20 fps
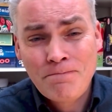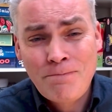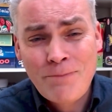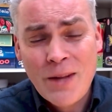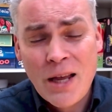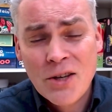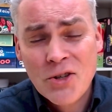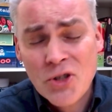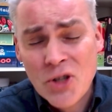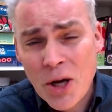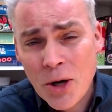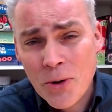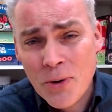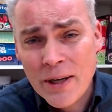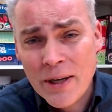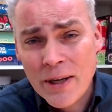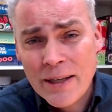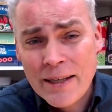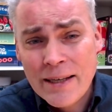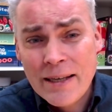So
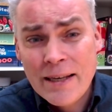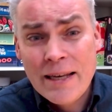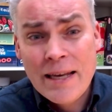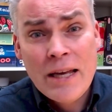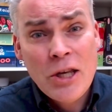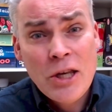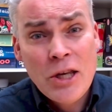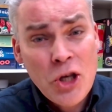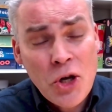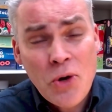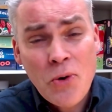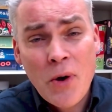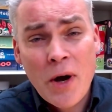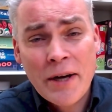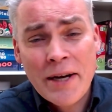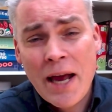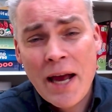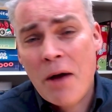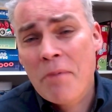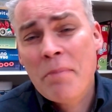you are
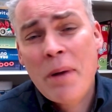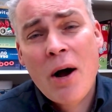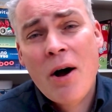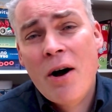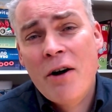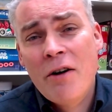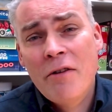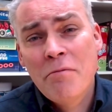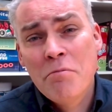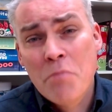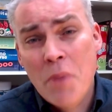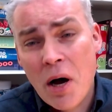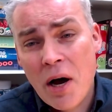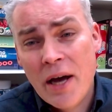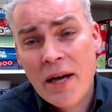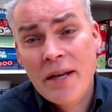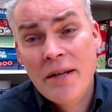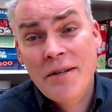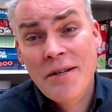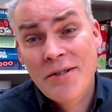now part of my
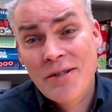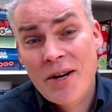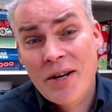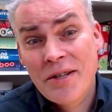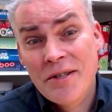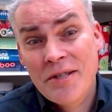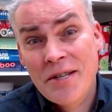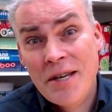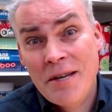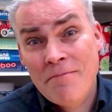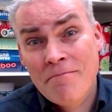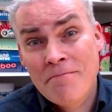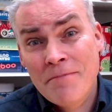design team,